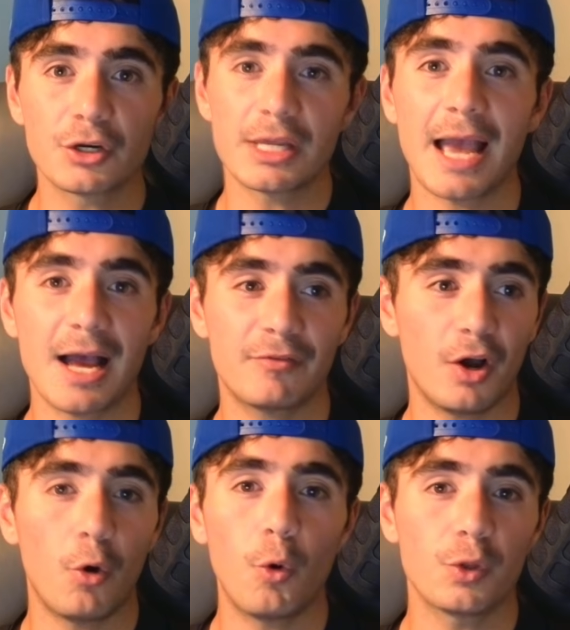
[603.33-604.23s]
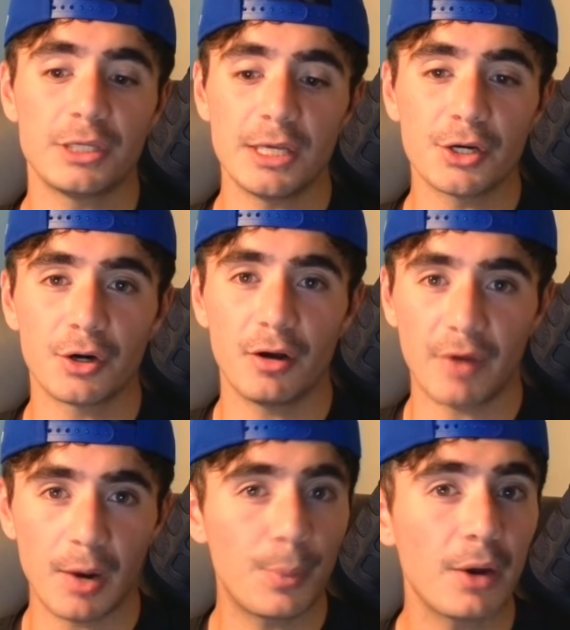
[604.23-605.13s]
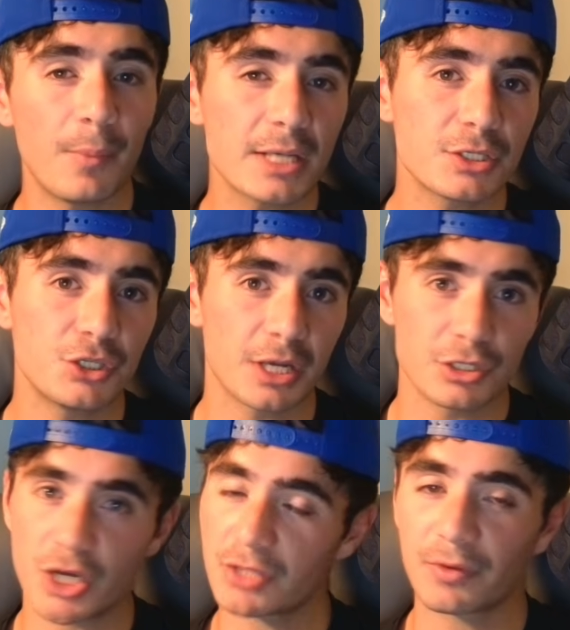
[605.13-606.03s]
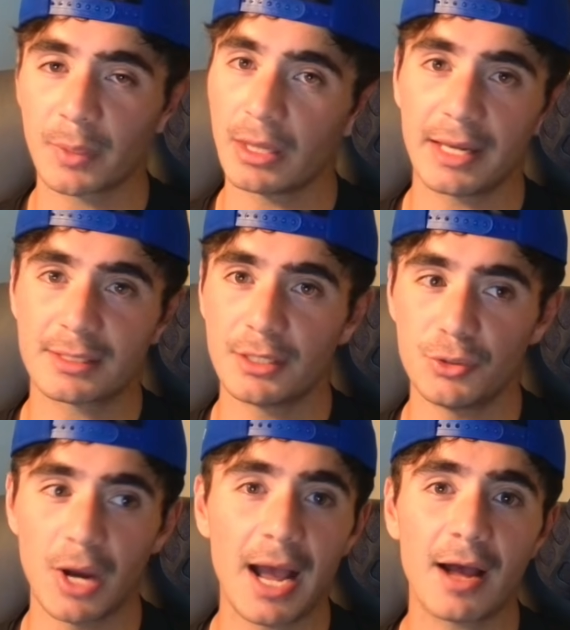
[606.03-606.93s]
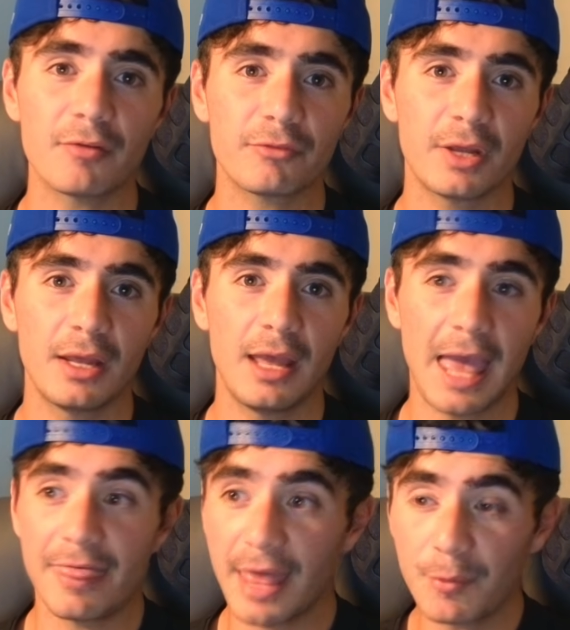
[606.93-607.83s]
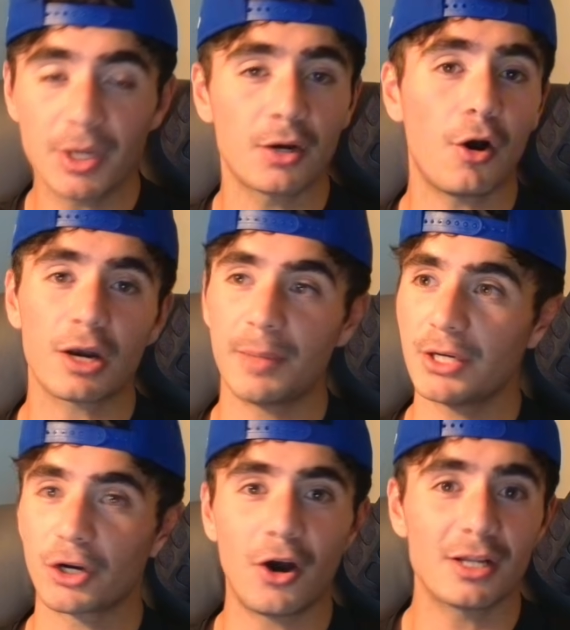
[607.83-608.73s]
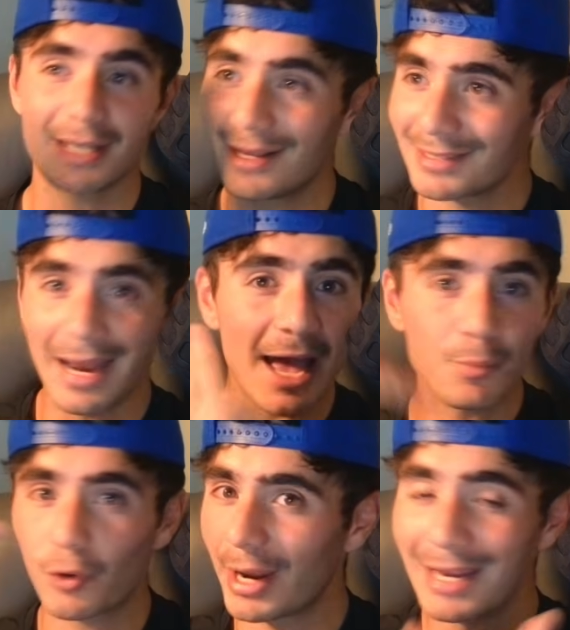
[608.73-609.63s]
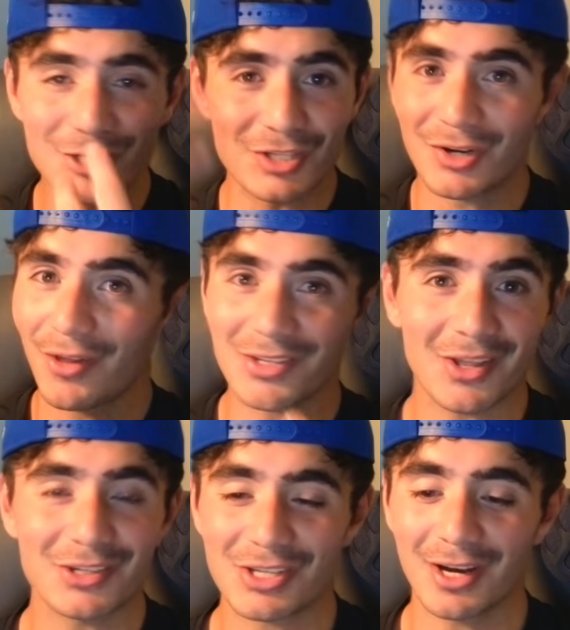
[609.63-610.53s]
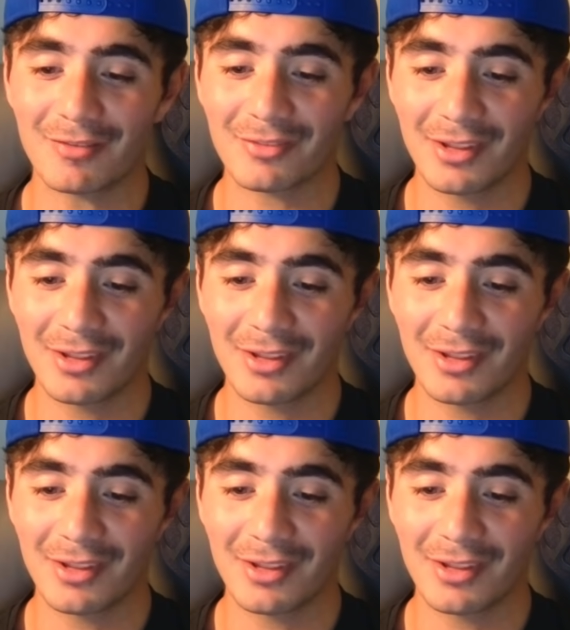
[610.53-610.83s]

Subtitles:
have a whole year of outbound messaging just from the likes that you have. And then we can automate your content and add more agents and all this other stuff.